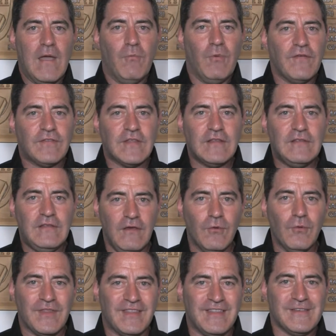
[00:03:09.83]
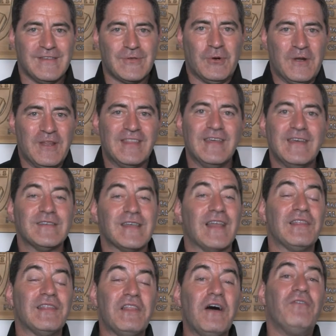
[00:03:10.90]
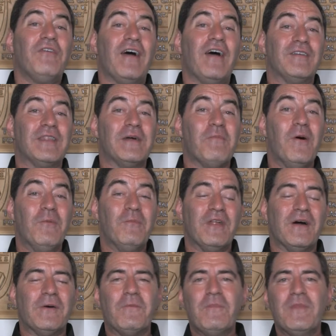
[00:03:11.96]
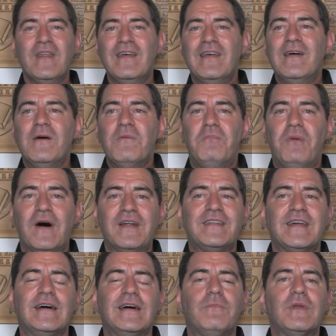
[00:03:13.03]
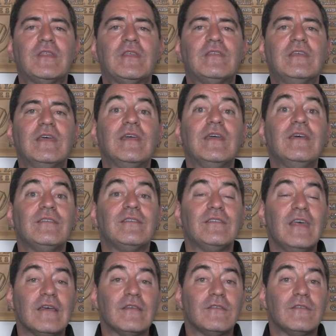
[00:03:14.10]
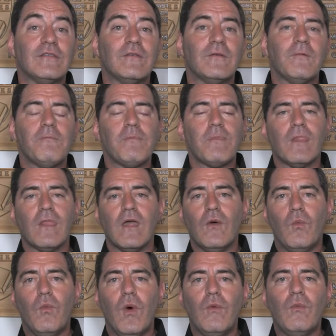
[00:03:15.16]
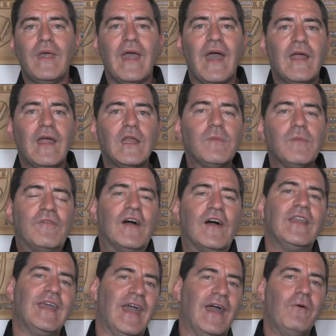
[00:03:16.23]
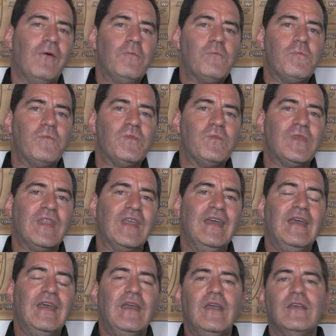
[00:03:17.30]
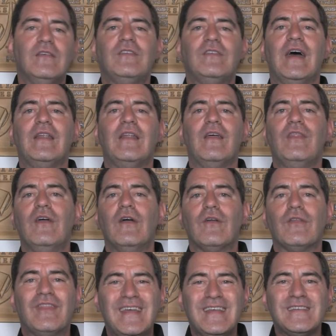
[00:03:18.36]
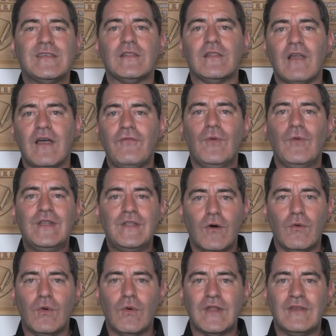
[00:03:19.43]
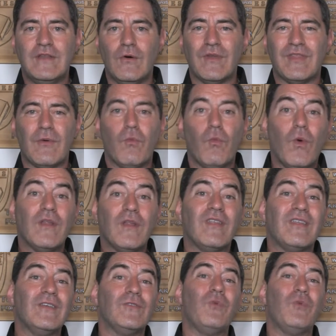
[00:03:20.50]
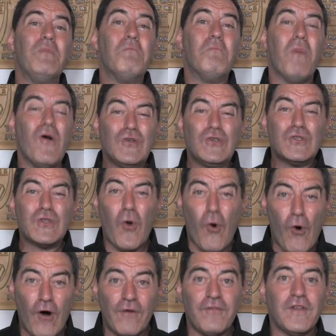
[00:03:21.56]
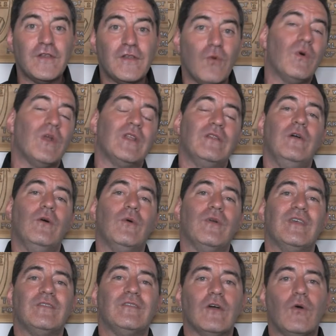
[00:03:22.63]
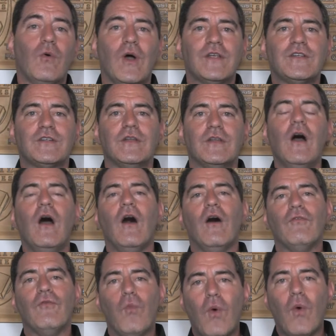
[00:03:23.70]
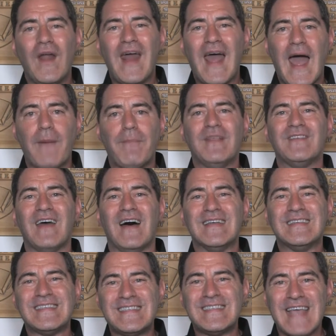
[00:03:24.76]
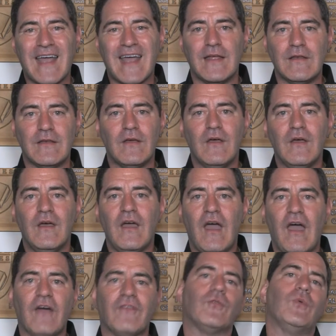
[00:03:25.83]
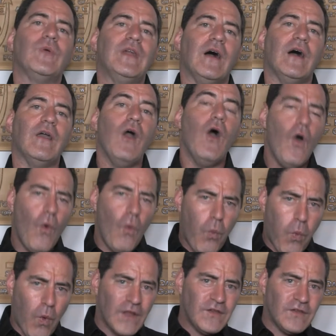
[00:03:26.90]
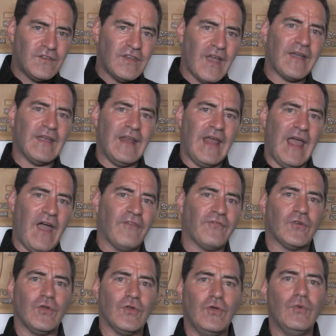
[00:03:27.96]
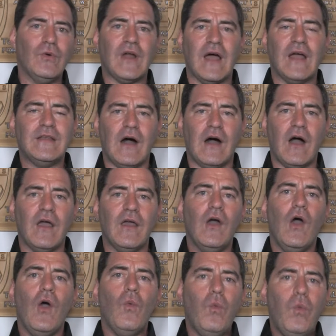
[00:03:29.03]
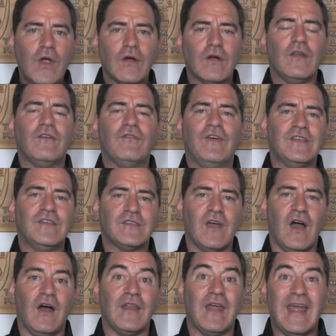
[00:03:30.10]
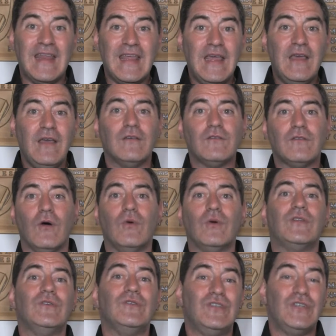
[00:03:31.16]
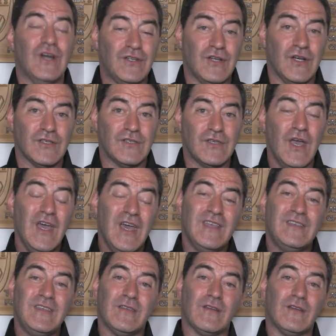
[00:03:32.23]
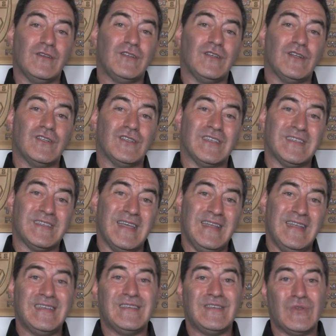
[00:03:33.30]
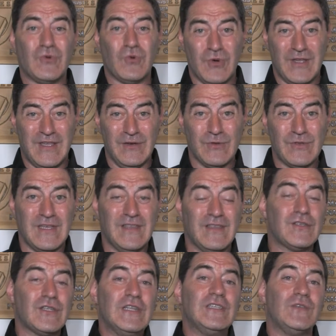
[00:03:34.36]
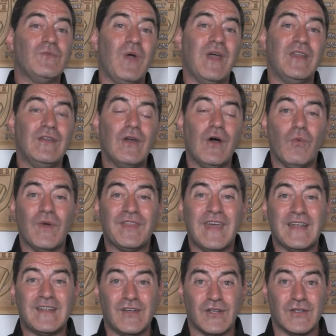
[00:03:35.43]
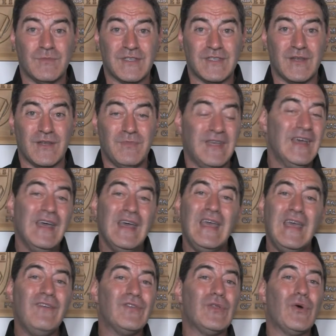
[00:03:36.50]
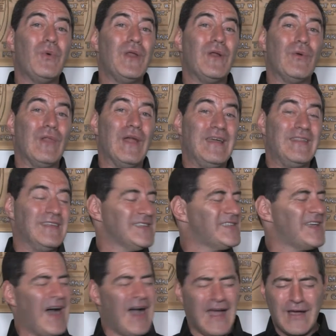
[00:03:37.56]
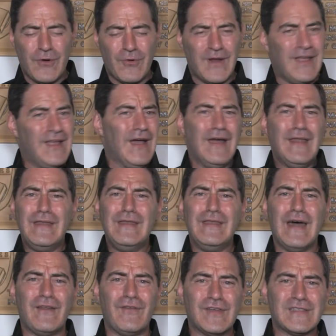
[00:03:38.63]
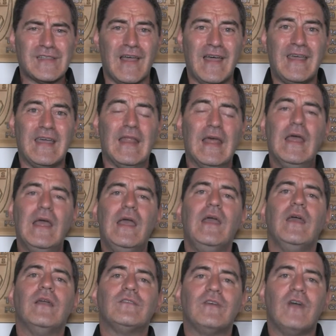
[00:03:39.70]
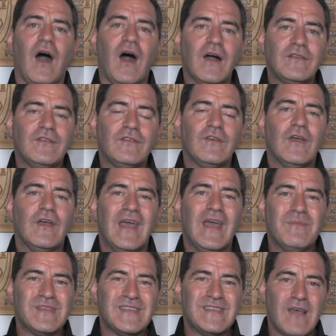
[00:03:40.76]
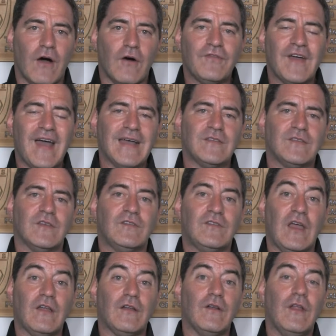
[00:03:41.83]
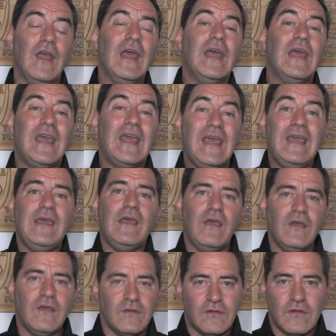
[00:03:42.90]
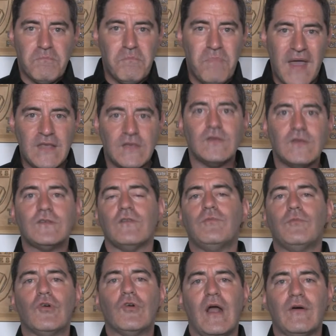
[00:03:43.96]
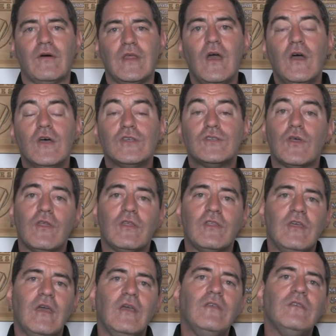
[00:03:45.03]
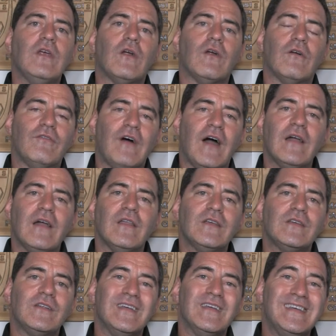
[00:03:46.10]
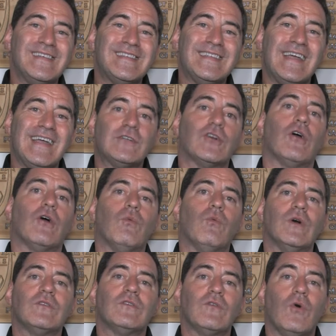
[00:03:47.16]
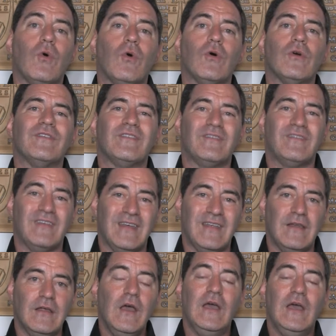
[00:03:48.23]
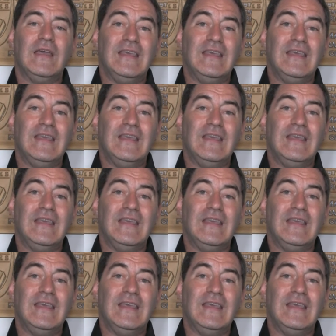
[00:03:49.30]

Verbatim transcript: And we have to deal with these sort of things. I love having them home though. But, uh, but the thing is this, what we end up finding out is that there are things in life we don't want to deal with. And one of the things we most often don't want to deal with is the question of what happens a second after we die. One second after you and I die, we're going to face God and He is going to judge us. He's either going to judge us as innocent or guilty. There's an easy way to know what that judgment's going to be. Even though we don't like this, I agree, none of us like it. It's God's himself as the standard. He is the basis of morality. So the things that are a violation of his nature are what's called sin,